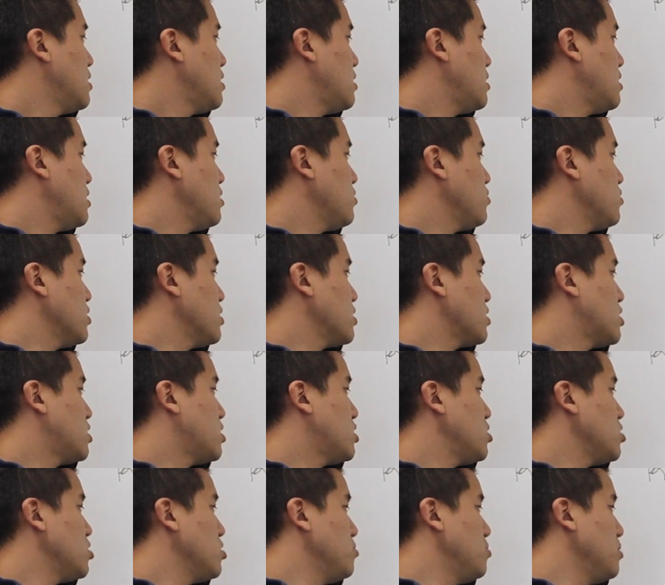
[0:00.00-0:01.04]
And we're going to
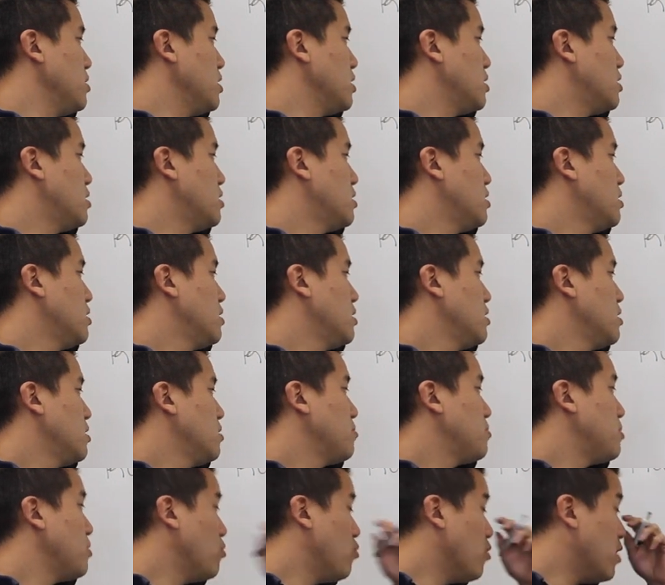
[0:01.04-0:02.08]
cube it.
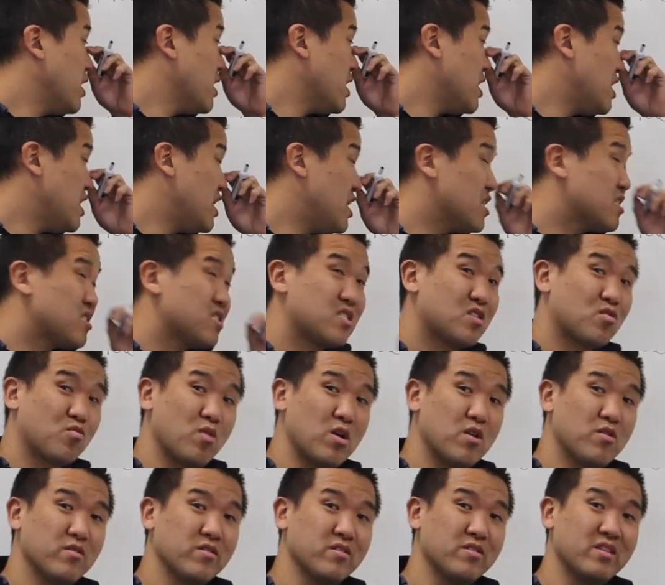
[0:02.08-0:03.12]
But what is the
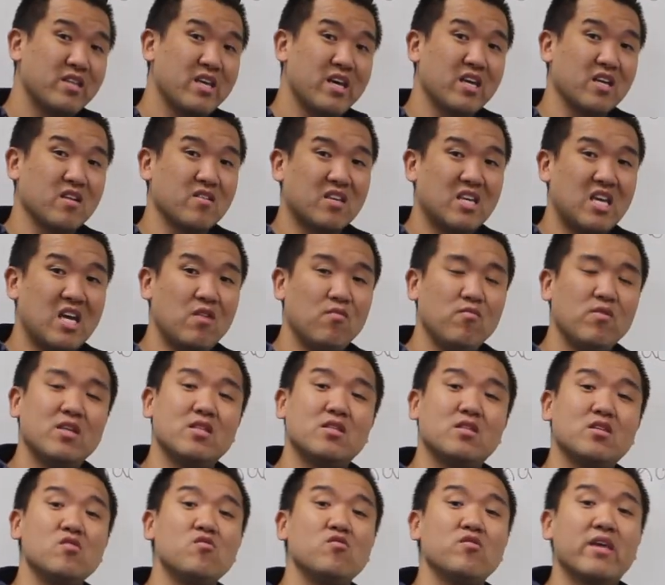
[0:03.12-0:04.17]
square root of negative? Can we
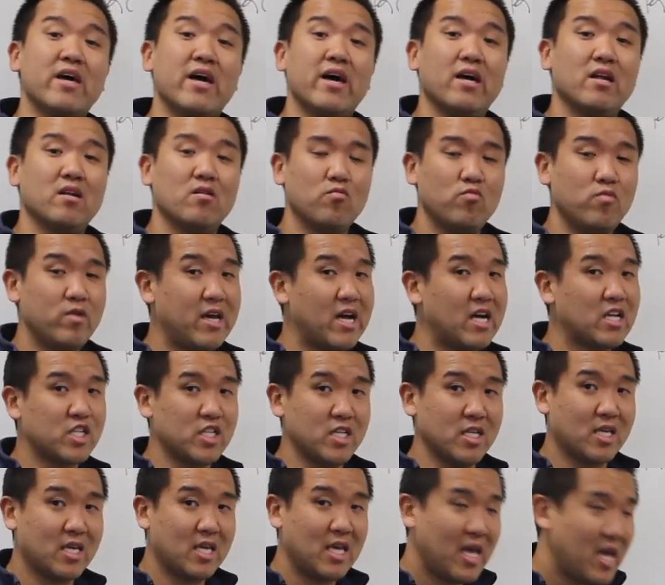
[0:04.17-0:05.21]
do that? We
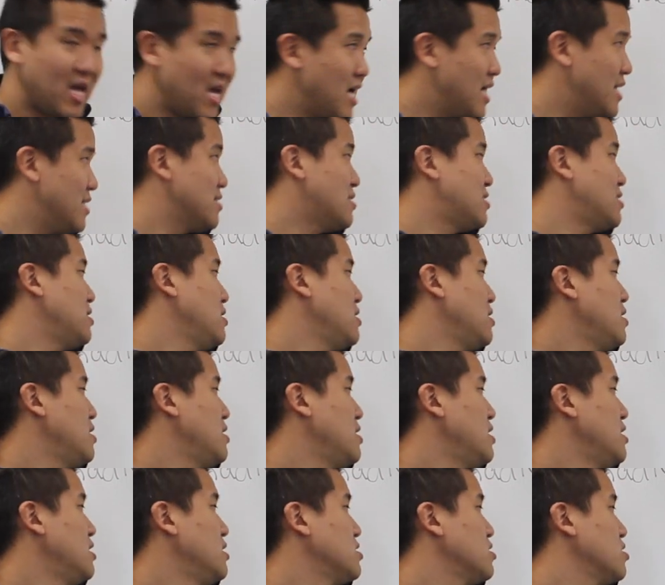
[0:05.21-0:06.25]
actually can't.
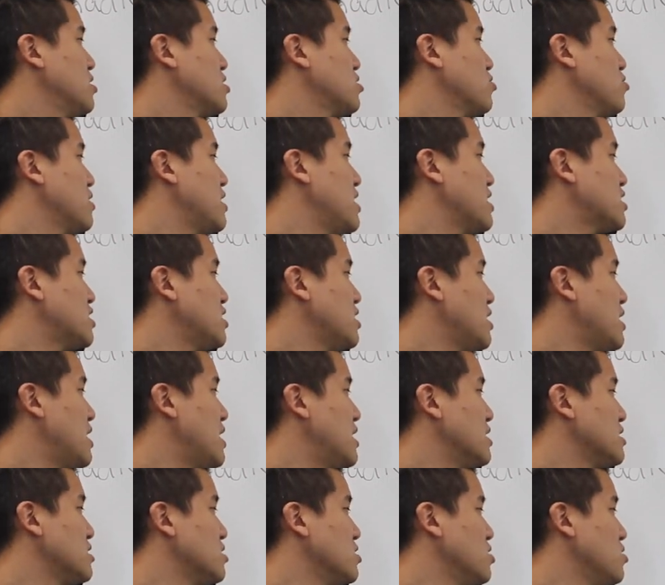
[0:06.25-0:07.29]
So this one actually
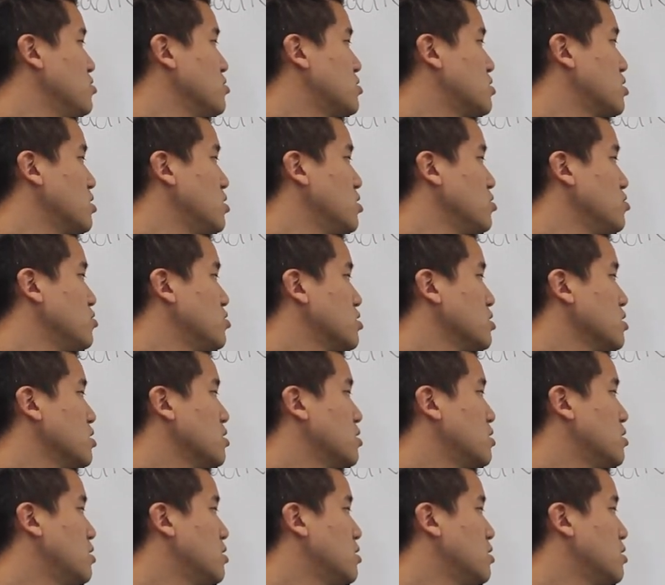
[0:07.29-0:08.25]
has no solution.